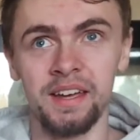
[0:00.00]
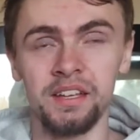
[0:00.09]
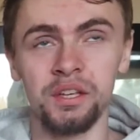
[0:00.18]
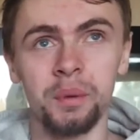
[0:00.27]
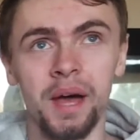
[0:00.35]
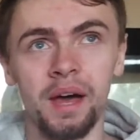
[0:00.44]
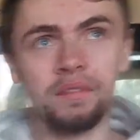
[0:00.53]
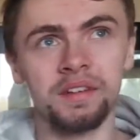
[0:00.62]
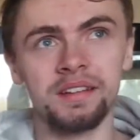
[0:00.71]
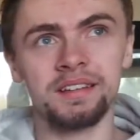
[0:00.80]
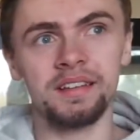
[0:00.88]
you have
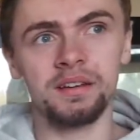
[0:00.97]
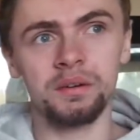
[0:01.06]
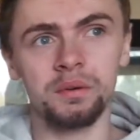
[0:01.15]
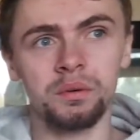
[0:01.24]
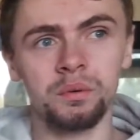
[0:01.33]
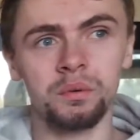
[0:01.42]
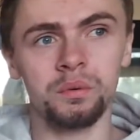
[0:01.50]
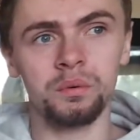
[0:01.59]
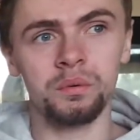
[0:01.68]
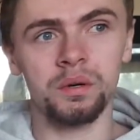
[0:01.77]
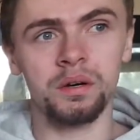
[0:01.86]

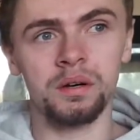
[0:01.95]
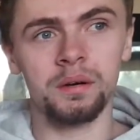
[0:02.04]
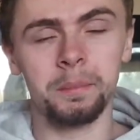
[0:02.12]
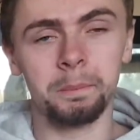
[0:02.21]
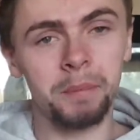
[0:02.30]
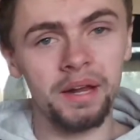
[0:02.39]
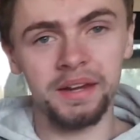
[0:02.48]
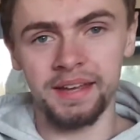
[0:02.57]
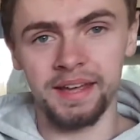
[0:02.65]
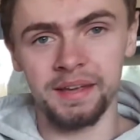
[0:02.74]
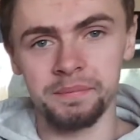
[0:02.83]
until
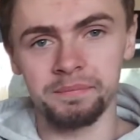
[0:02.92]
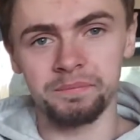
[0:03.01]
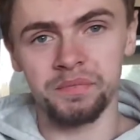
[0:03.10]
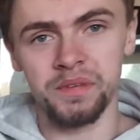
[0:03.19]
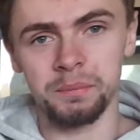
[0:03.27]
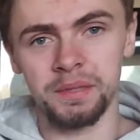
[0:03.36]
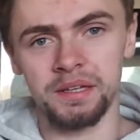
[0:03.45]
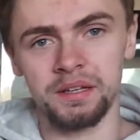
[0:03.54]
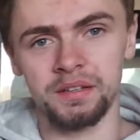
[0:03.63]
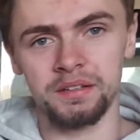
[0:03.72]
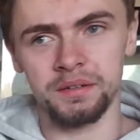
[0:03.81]
Monday,
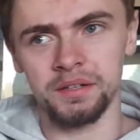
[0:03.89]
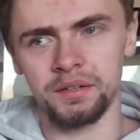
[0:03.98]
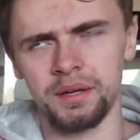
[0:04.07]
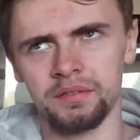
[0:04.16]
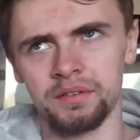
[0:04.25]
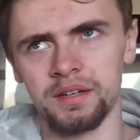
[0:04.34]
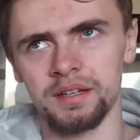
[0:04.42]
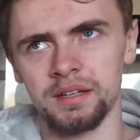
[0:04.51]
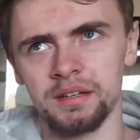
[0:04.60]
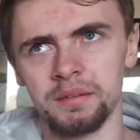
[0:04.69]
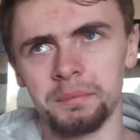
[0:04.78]
because I'm going to do it every
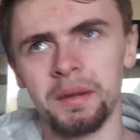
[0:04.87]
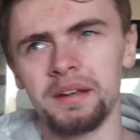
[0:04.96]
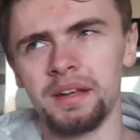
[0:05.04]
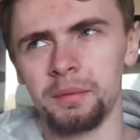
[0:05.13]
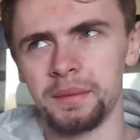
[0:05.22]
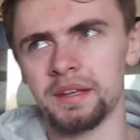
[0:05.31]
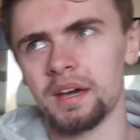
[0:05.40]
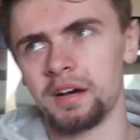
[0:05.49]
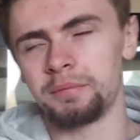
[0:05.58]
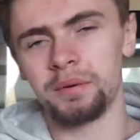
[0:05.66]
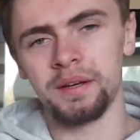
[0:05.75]
Monday will be the
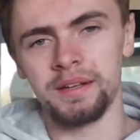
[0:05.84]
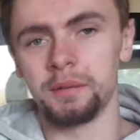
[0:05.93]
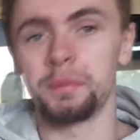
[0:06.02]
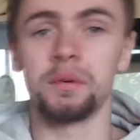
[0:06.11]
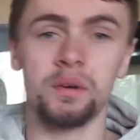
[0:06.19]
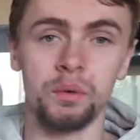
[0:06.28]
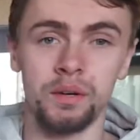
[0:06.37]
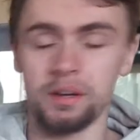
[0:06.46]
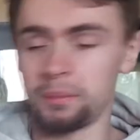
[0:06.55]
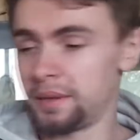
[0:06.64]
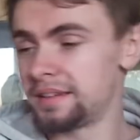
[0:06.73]
cutoff point. It'll be recorded
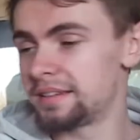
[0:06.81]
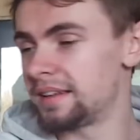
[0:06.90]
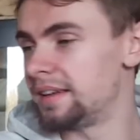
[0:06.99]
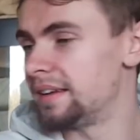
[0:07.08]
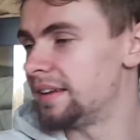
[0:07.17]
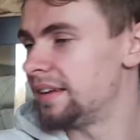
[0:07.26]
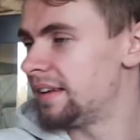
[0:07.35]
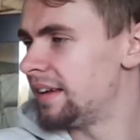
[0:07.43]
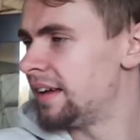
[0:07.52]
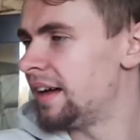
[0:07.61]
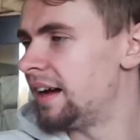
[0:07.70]
on Wednesday.
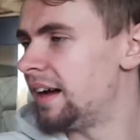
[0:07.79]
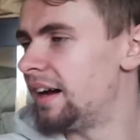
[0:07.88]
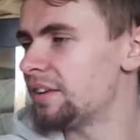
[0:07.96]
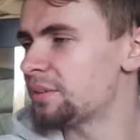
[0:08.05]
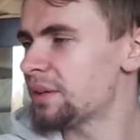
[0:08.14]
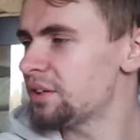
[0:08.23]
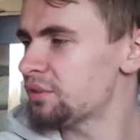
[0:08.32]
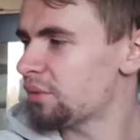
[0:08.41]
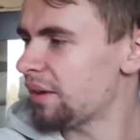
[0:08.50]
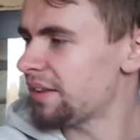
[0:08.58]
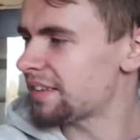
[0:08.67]
So we're going to
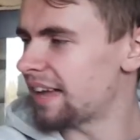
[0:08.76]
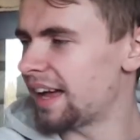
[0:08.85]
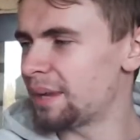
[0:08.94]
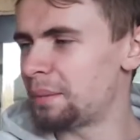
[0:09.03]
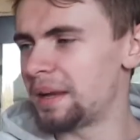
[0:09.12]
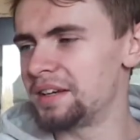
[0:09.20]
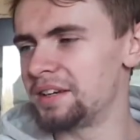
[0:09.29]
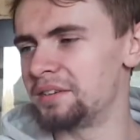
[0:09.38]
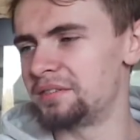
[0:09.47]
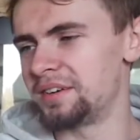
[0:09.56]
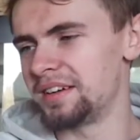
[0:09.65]
try this
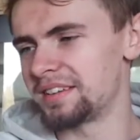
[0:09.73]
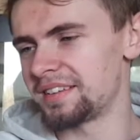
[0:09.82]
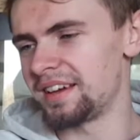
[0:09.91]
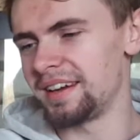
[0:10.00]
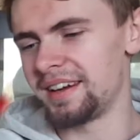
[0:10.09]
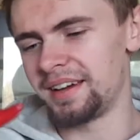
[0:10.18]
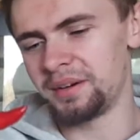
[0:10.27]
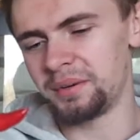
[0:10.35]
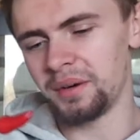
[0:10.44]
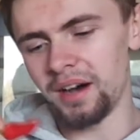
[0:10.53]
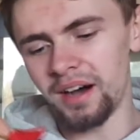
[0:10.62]
jalapeno first.
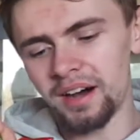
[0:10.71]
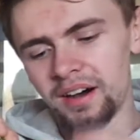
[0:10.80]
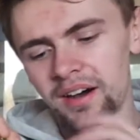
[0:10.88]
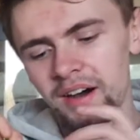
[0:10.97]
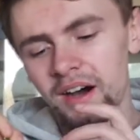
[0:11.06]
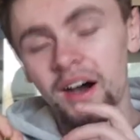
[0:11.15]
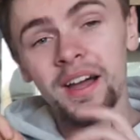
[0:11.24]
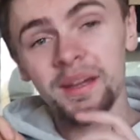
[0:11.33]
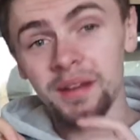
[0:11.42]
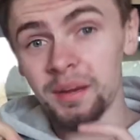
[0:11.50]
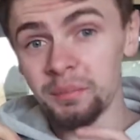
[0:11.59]
Now,
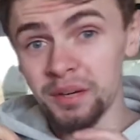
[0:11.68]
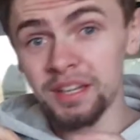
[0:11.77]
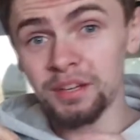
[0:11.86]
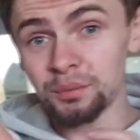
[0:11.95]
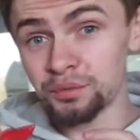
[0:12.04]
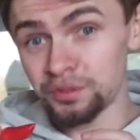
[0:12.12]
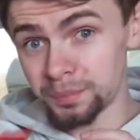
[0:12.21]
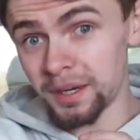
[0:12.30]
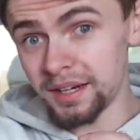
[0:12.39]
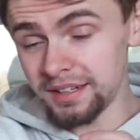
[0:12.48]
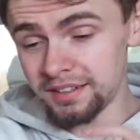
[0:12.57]
I'm really good with
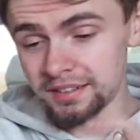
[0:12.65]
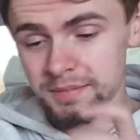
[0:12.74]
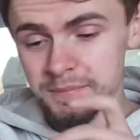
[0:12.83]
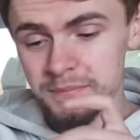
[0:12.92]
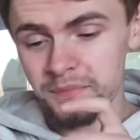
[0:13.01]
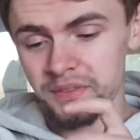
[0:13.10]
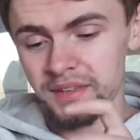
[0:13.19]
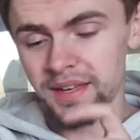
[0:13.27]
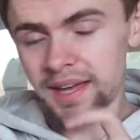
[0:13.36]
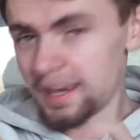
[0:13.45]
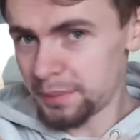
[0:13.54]
spice.
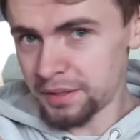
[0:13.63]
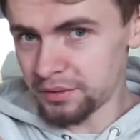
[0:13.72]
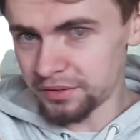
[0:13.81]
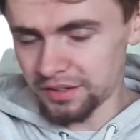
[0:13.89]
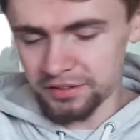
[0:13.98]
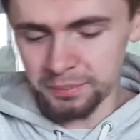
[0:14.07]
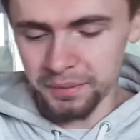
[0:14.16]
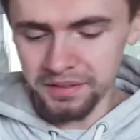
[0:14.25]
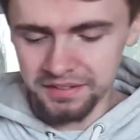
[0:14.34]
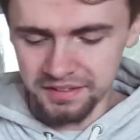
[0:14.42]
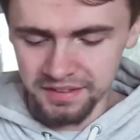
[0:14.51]
Jalapenos aren't
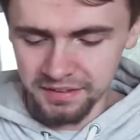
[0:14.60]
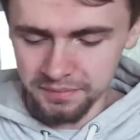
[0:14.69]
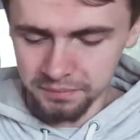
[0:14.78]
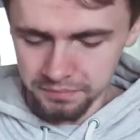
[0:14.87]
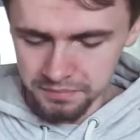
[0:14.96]
spicy,